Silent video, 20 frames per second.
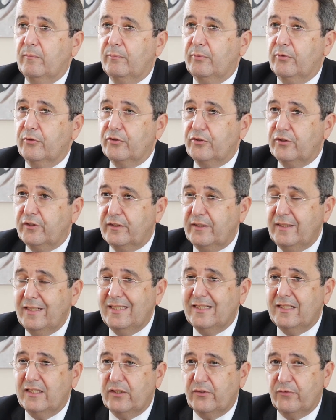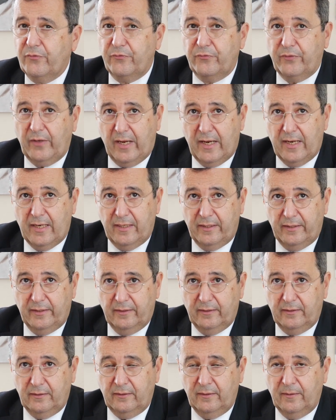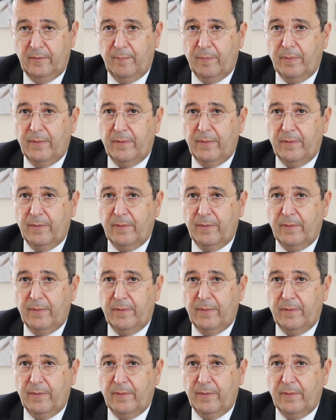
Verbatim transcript: prosthesis failure